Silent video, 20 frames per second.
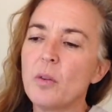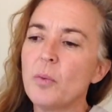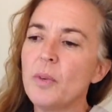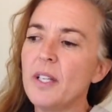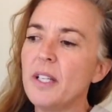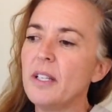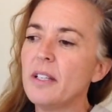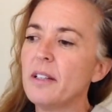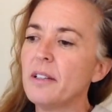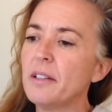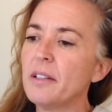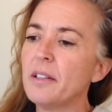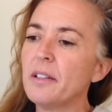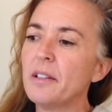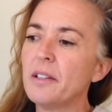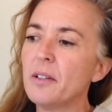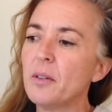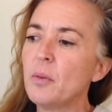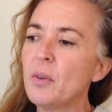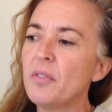
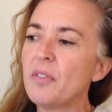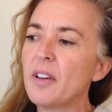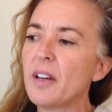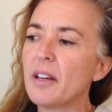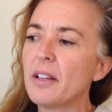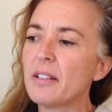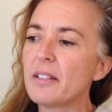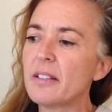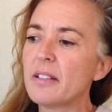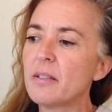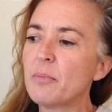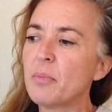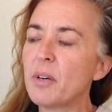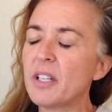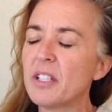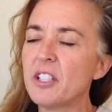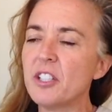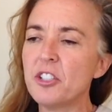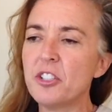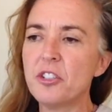we've got
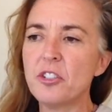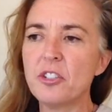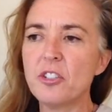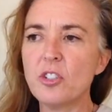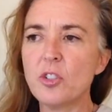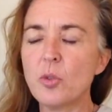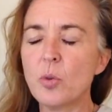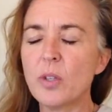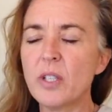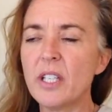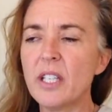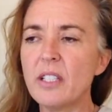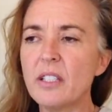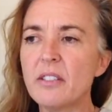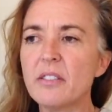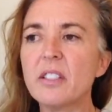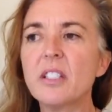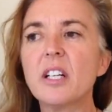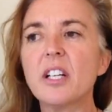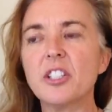practitioners in 28
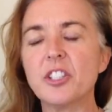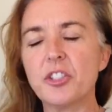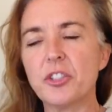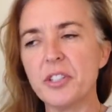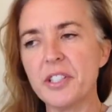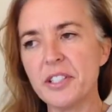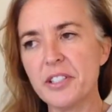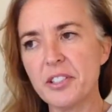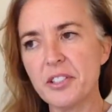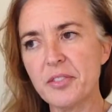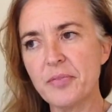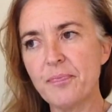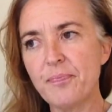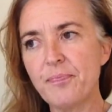different countries.